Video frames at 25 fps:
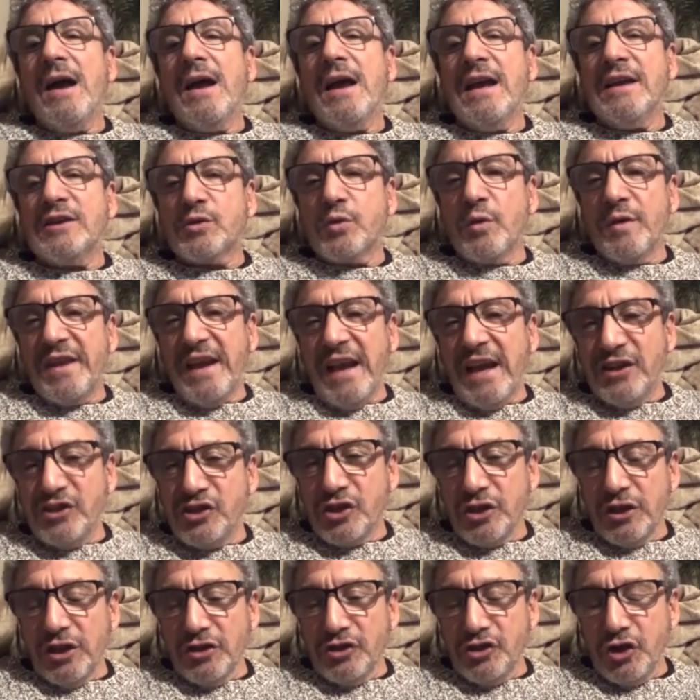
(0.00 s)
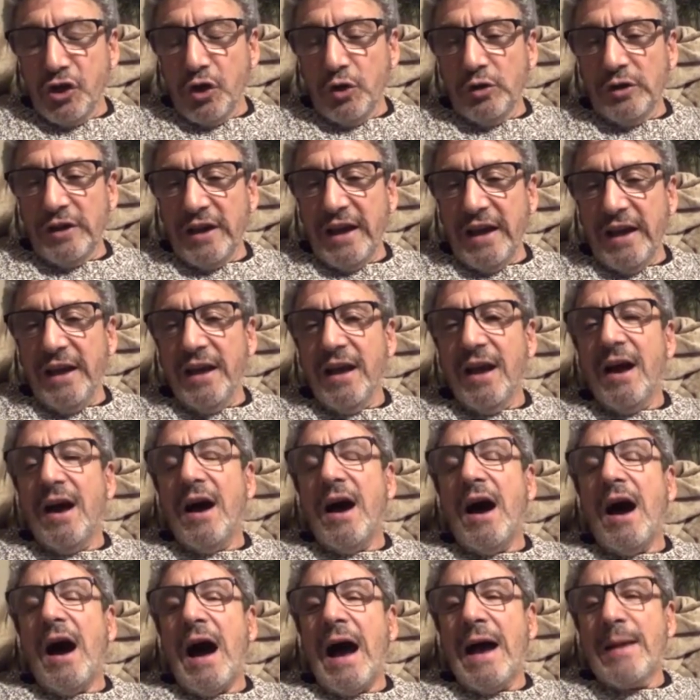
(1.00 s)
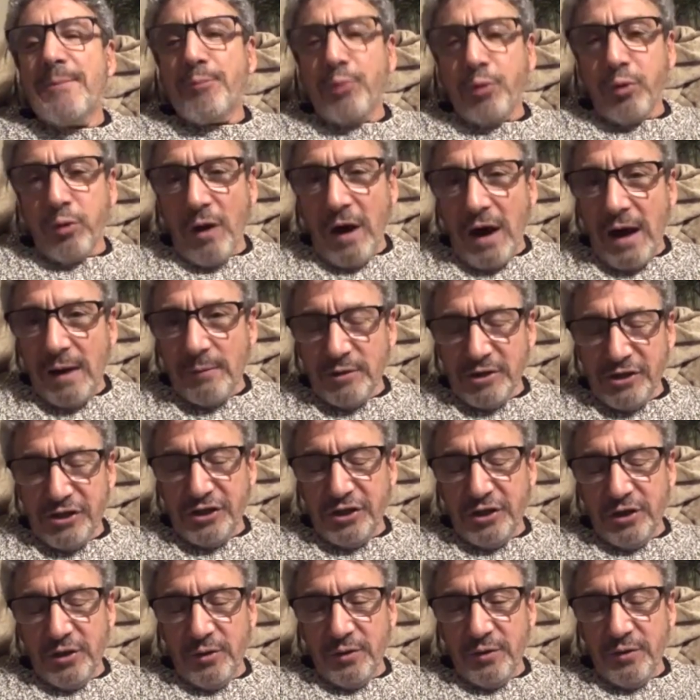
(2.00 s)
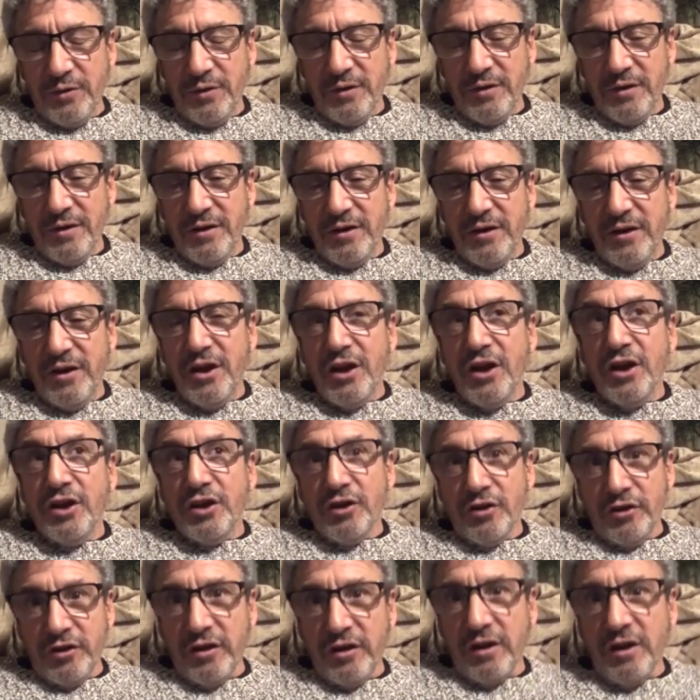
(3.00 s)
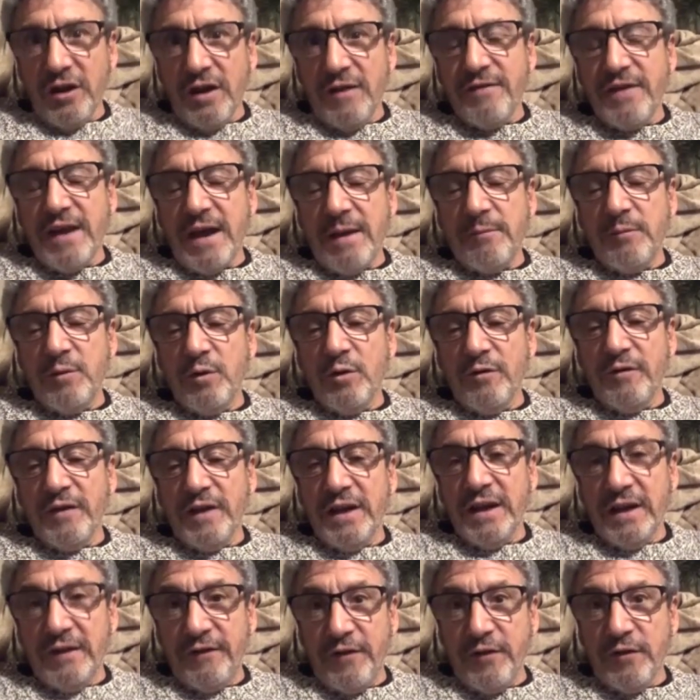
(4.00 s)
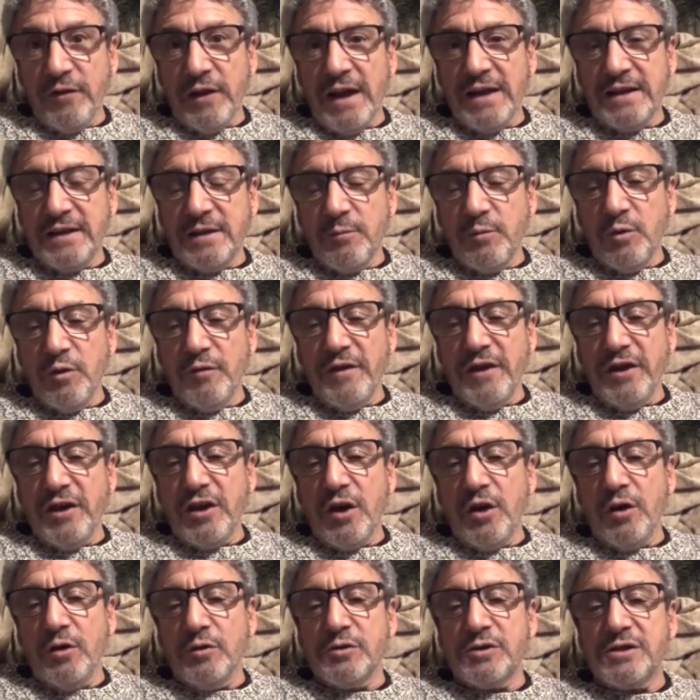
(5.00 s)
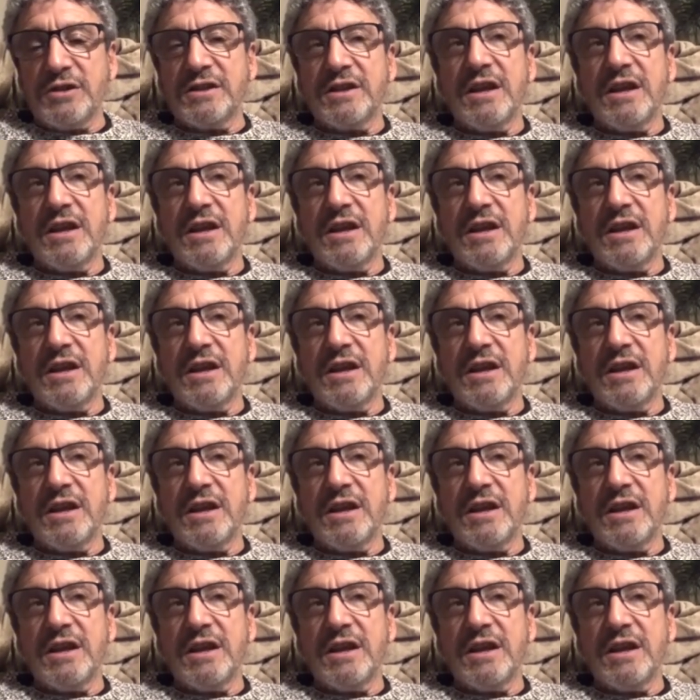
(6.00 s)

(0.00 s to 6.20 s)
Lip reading: It's with Angela Jolie. I promise you're going to love that movie. If you like the movie Ghost,